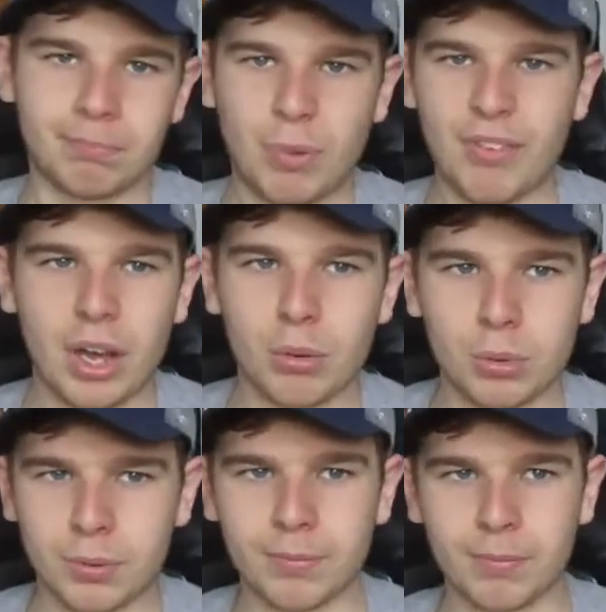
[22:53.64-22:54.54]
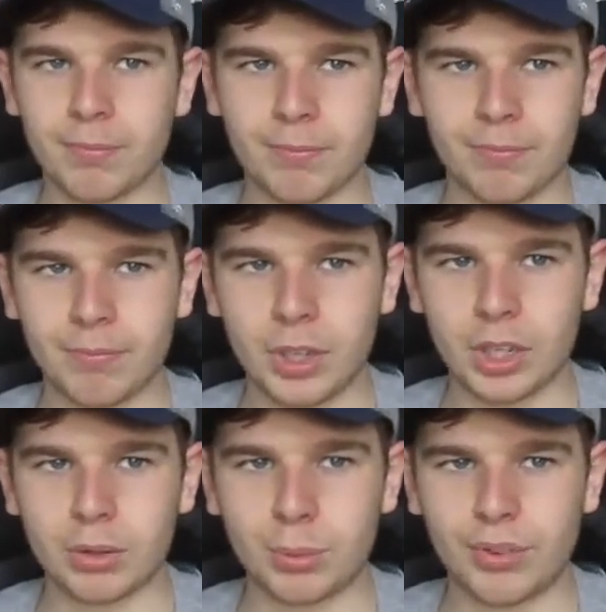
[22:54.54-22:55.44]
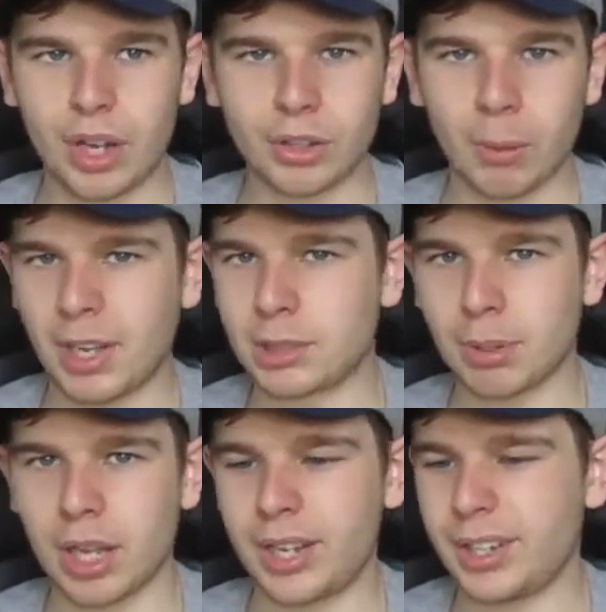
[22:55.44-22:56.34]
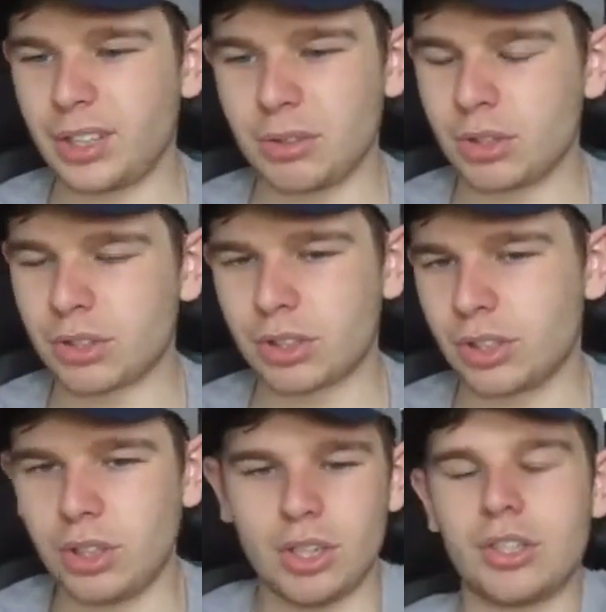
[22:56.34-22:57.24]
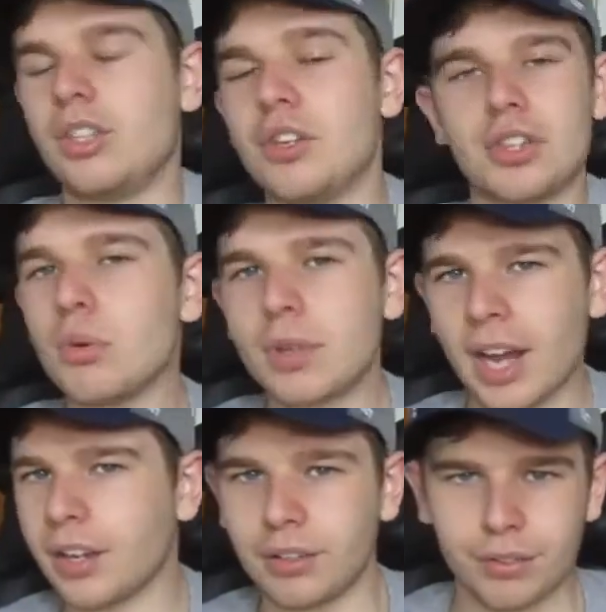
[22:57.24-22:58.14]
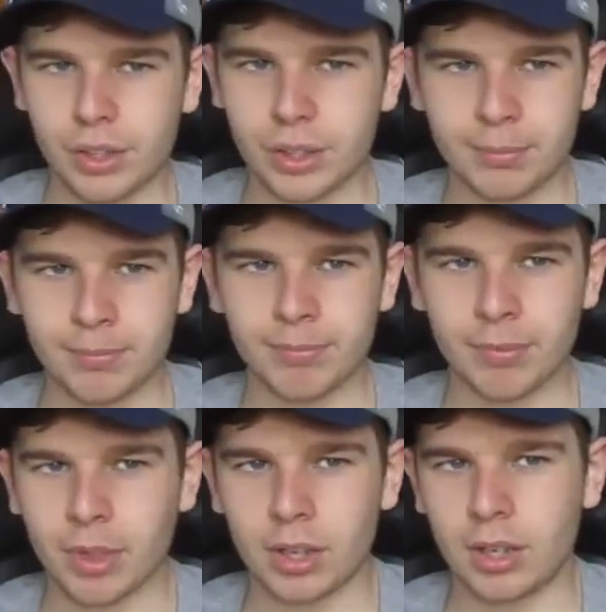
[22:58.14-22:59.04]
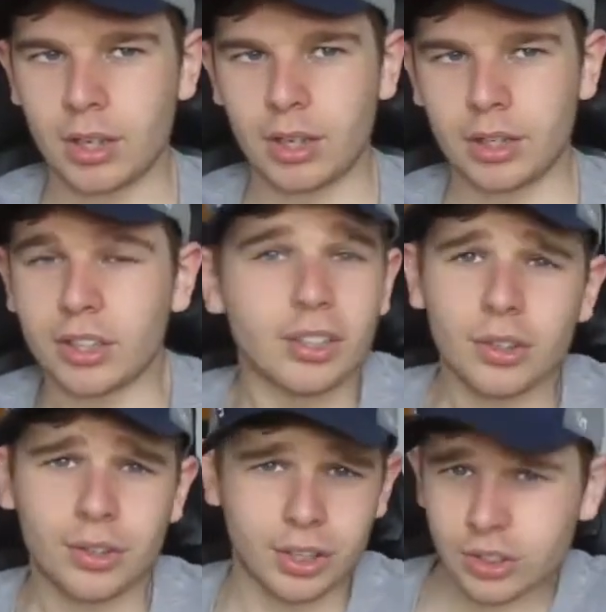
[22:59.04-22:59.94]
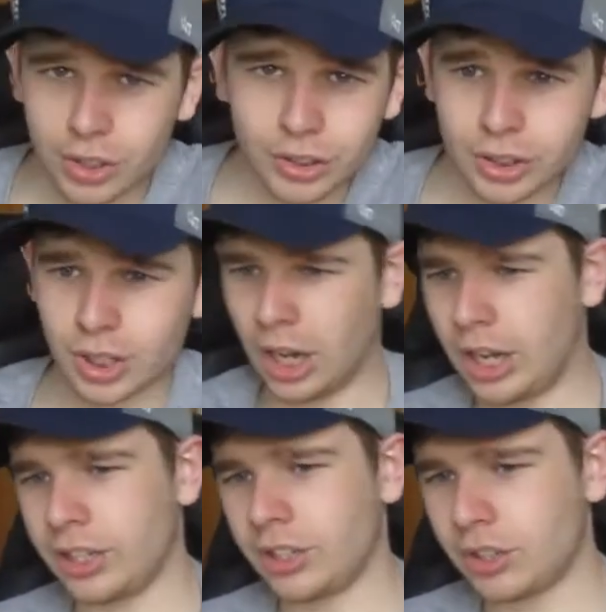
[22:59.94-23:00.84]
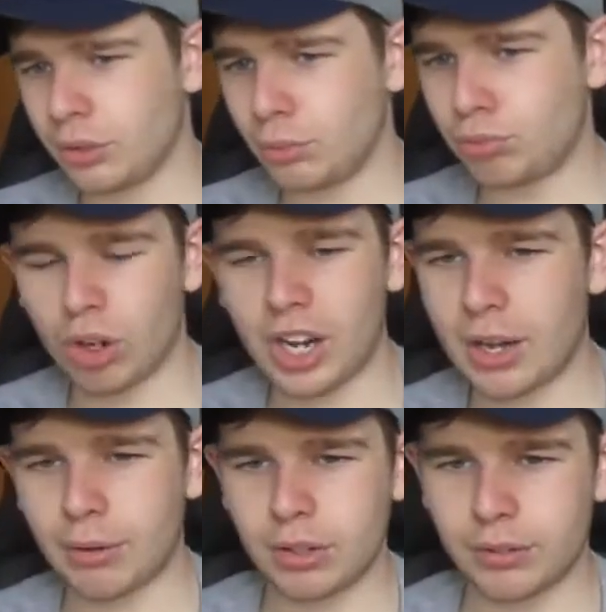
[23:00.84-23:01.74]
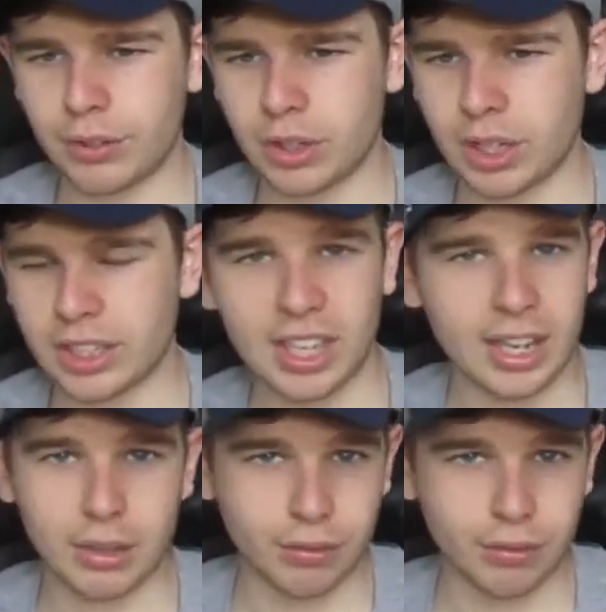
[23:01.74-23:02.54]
without your best player, you do kind of you don't look as good. You do run out of attacking